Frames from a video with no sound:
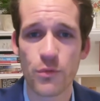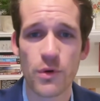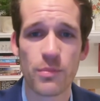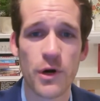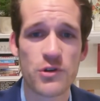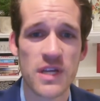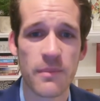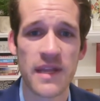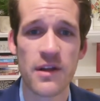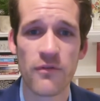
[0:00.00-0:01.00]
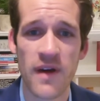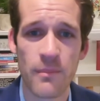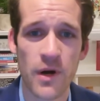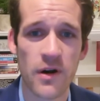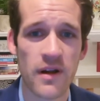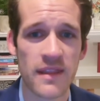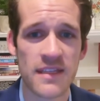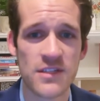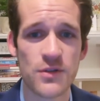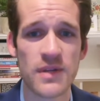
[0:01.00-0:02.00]
We're approaching mid-November,
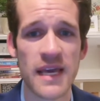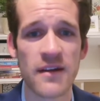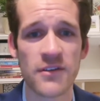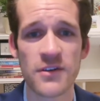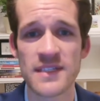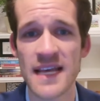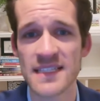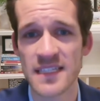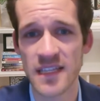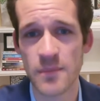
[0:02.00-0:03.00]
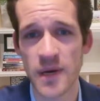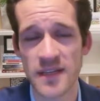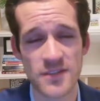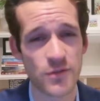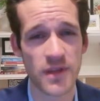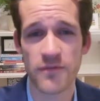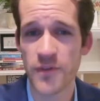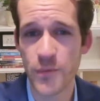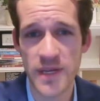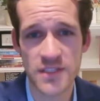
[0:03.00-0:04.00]
and the due date on our debt ceiling punch is only a
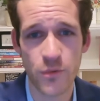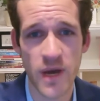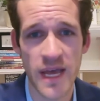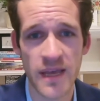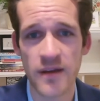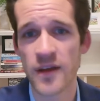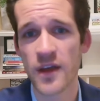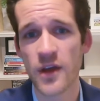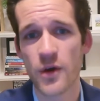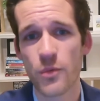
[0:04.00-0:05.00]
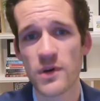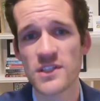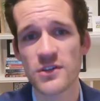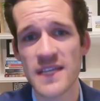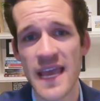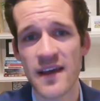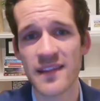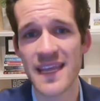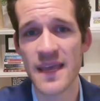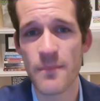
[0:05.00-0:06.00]
few weeks away. What's your take
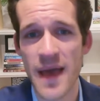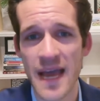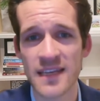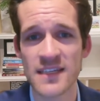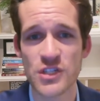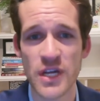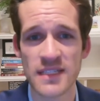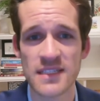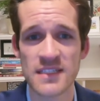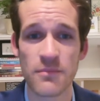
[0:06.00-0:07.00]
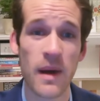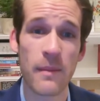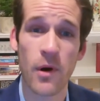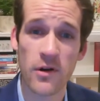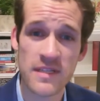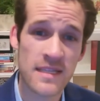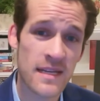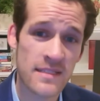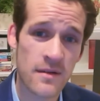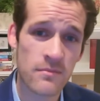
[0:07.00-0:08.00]
on the impact and chances of
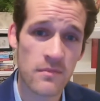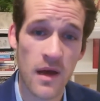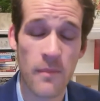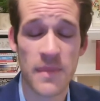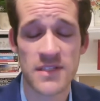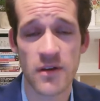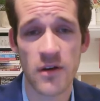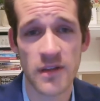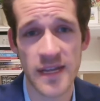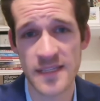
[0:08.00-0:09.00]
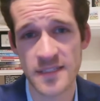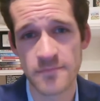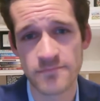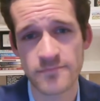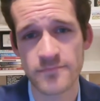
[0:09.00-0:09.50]
bipartisanism amidst the holidays?